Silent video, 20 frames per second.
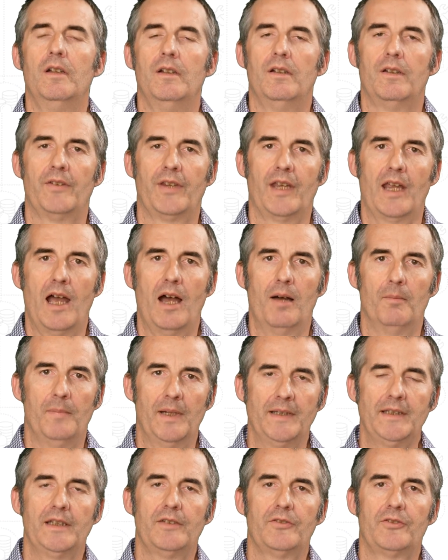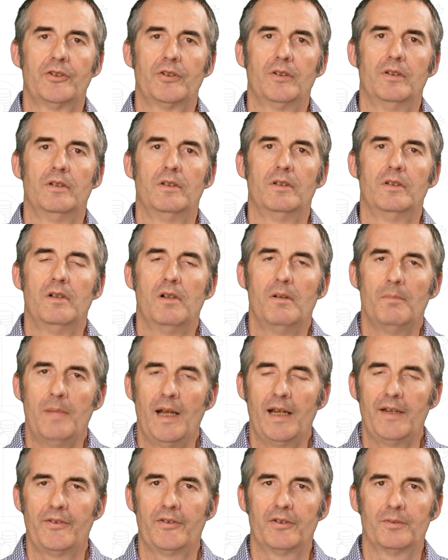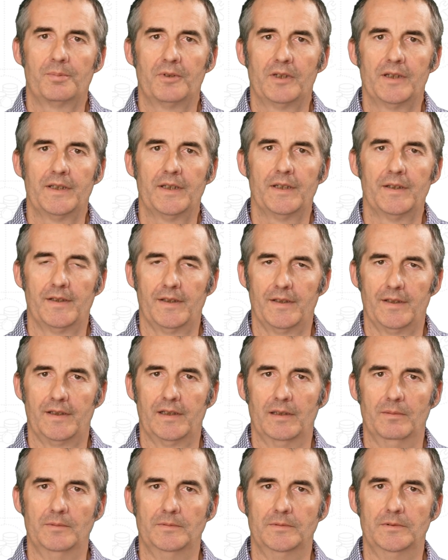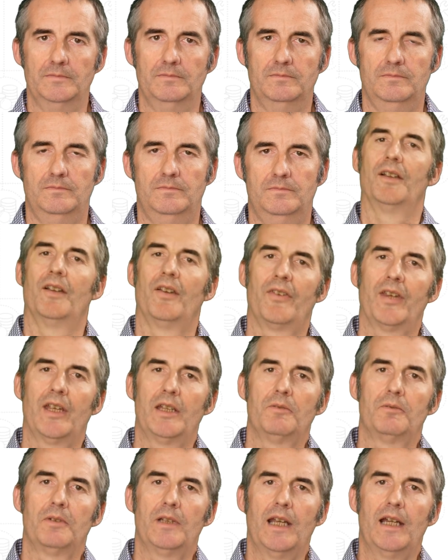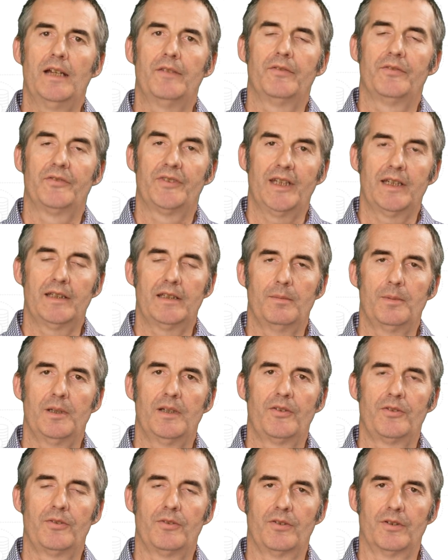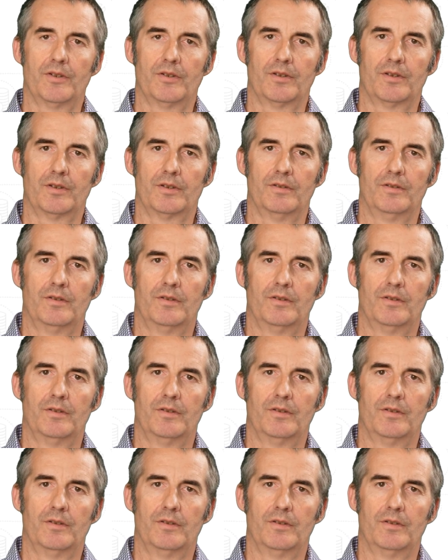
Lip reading: They are managed by the operating system. Then we have database users.